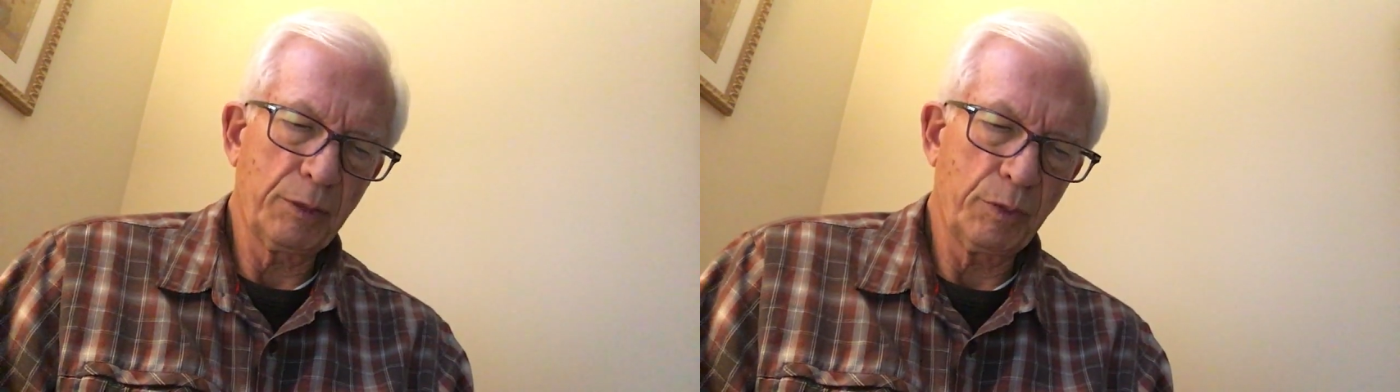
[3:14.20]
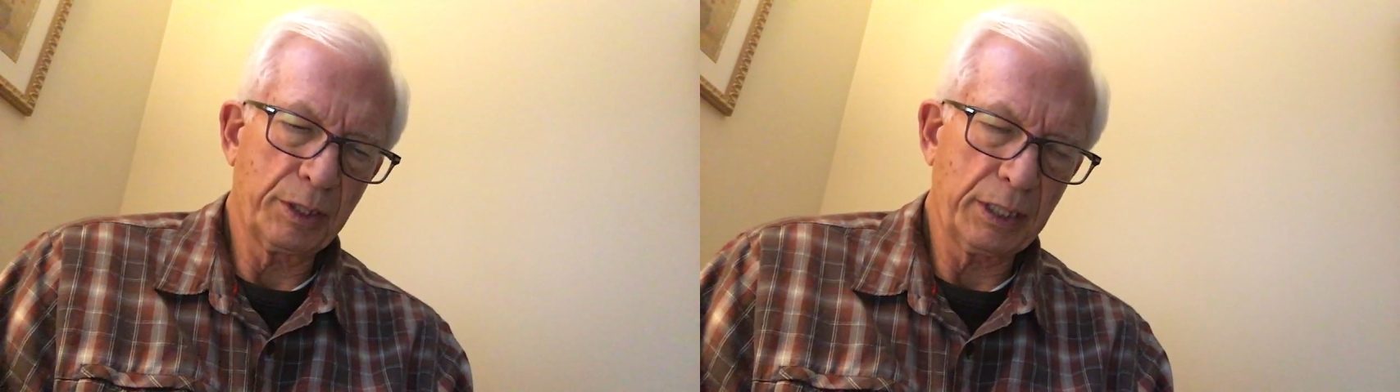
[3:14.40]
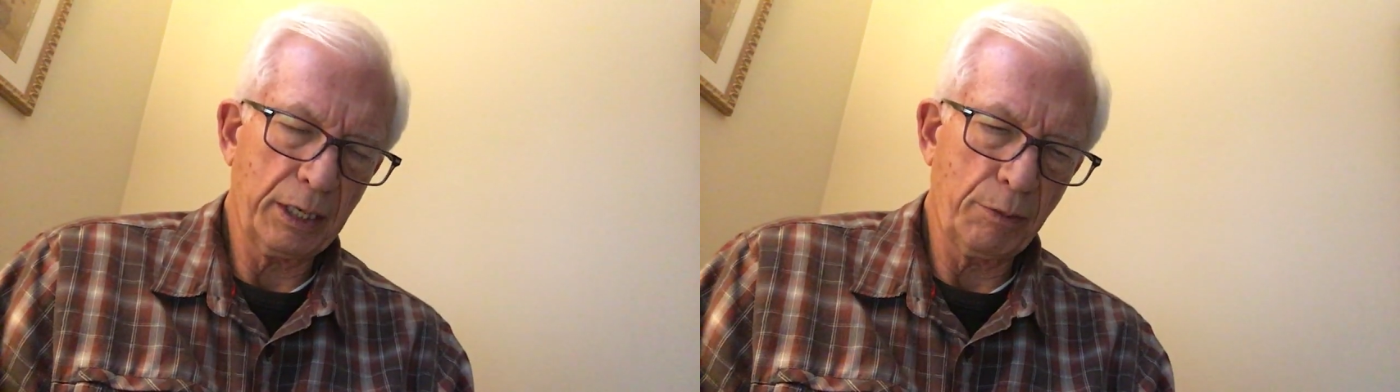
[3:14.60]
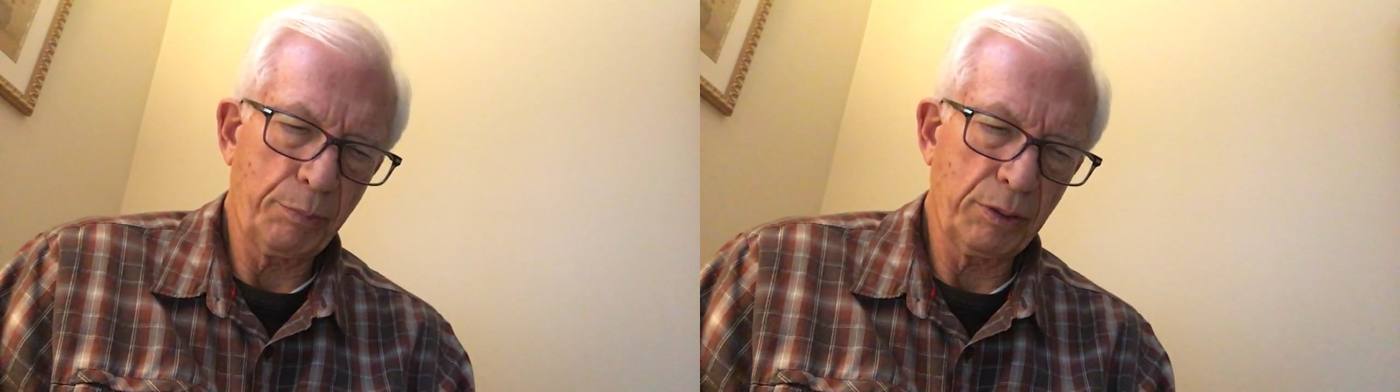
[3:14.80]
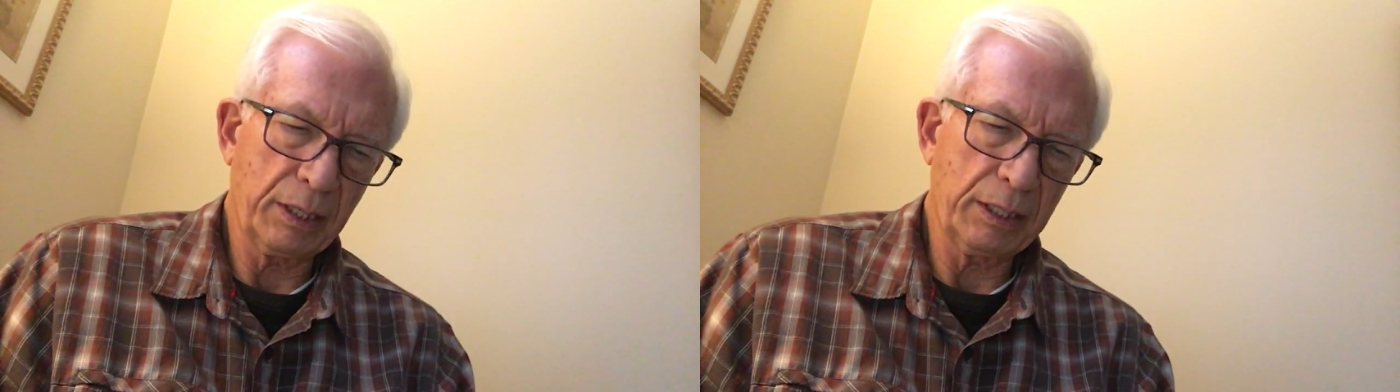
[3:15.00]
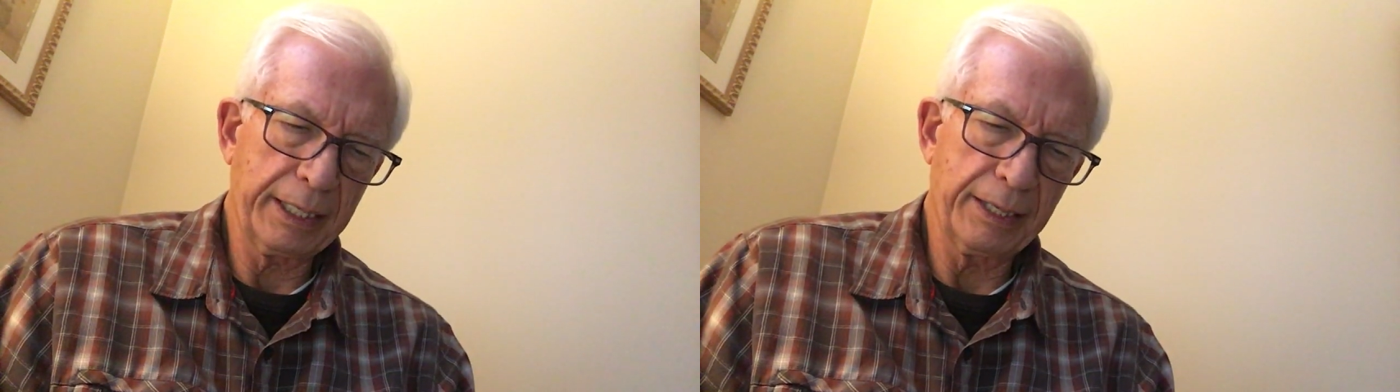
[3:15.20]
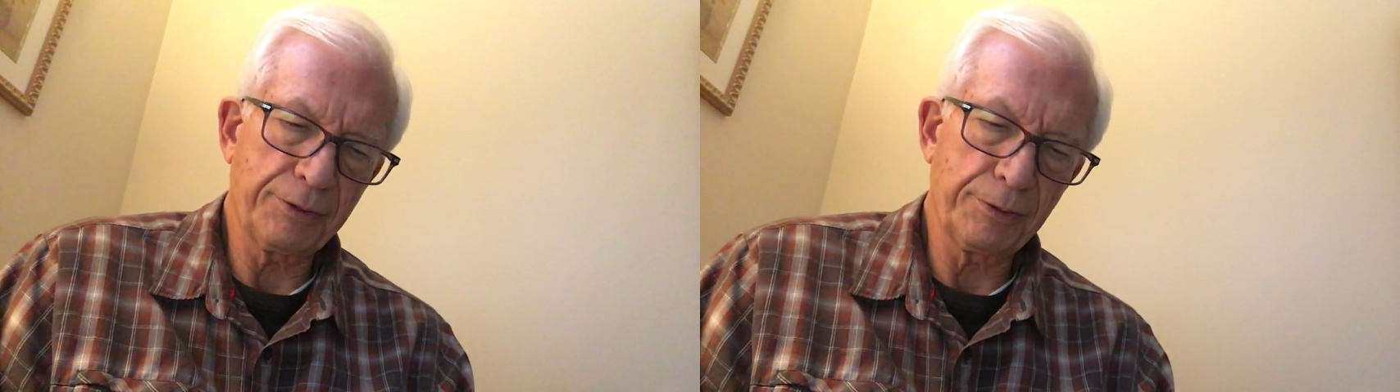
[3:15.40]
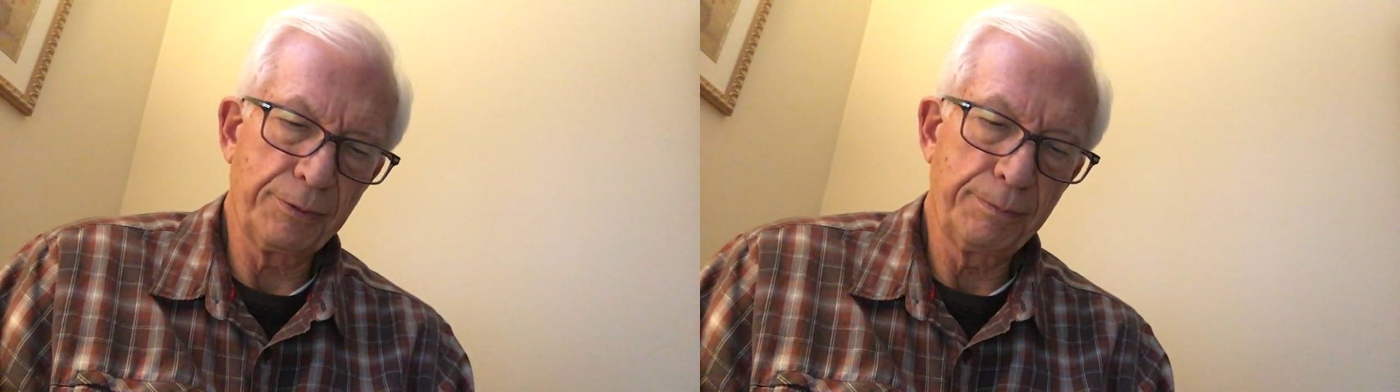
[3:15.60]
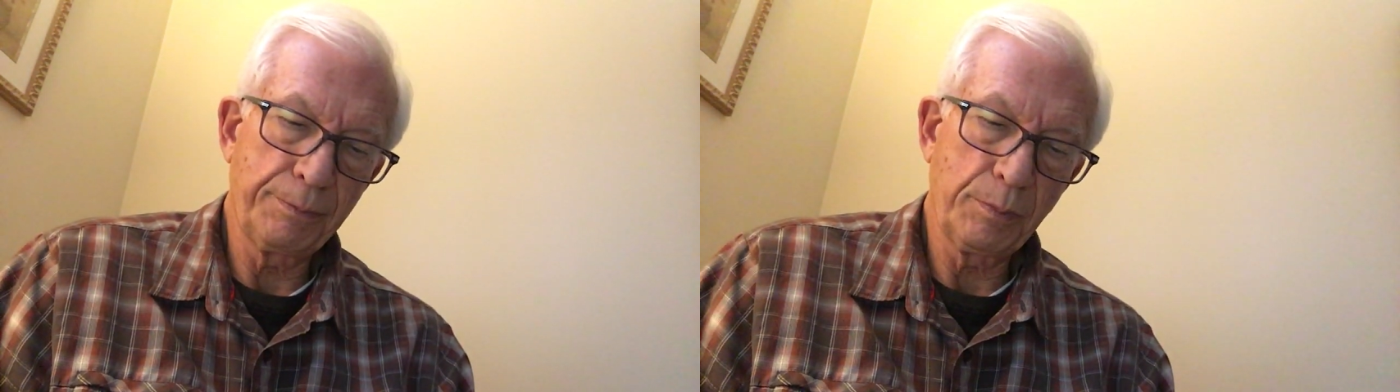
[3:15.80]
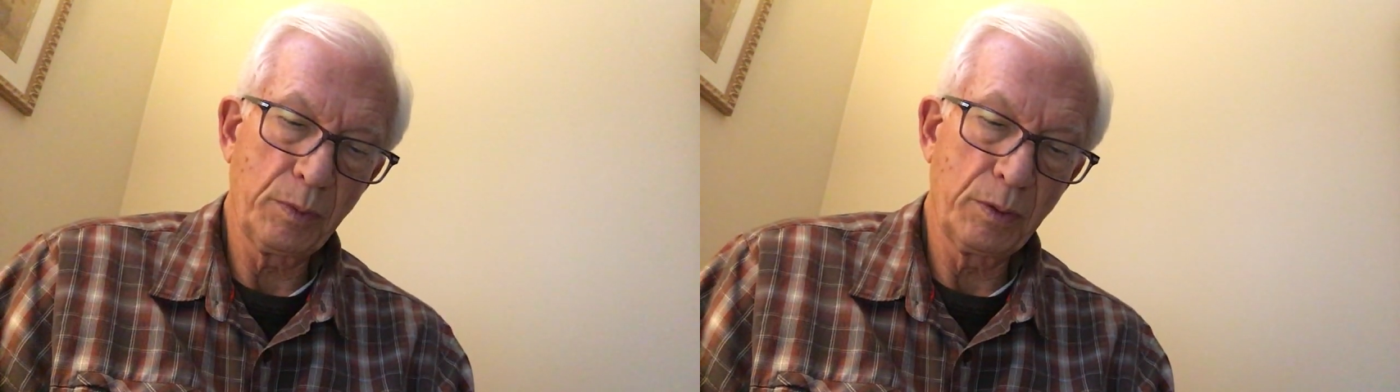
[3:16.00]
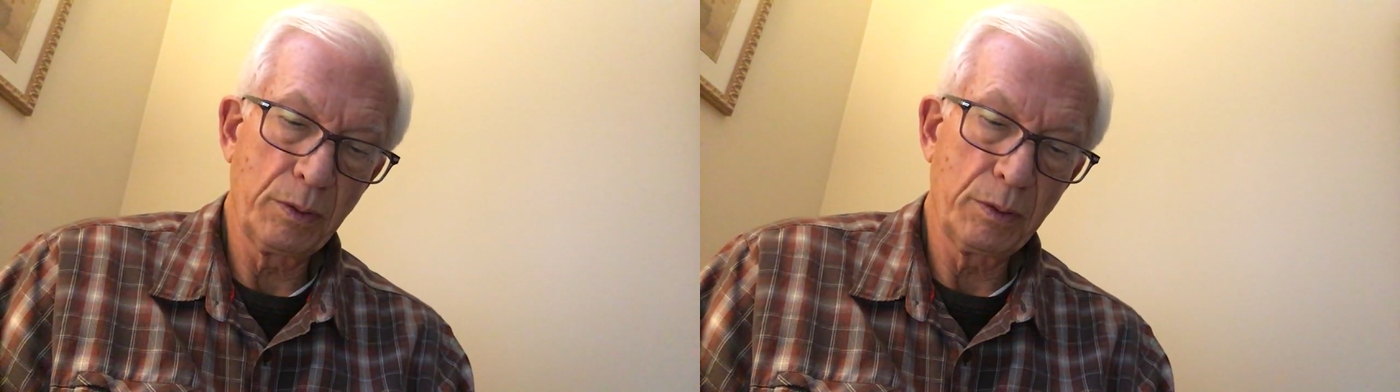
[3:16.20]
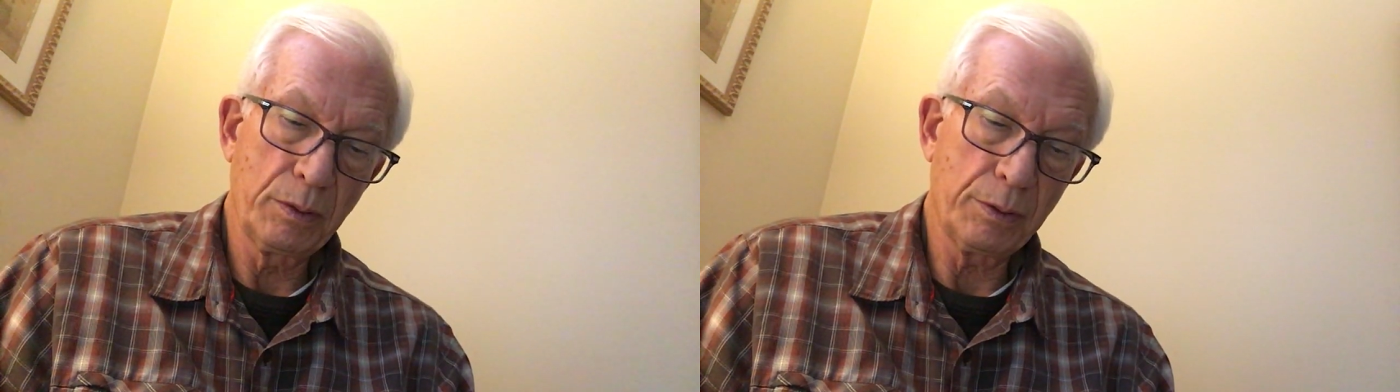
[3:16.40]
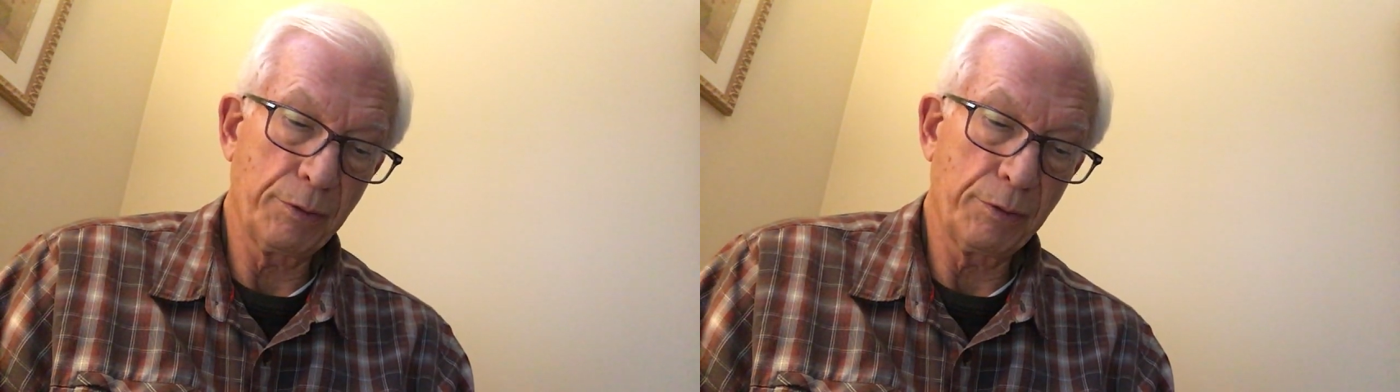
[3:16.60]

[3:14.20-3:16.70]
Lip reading: when Cow politely answered, "The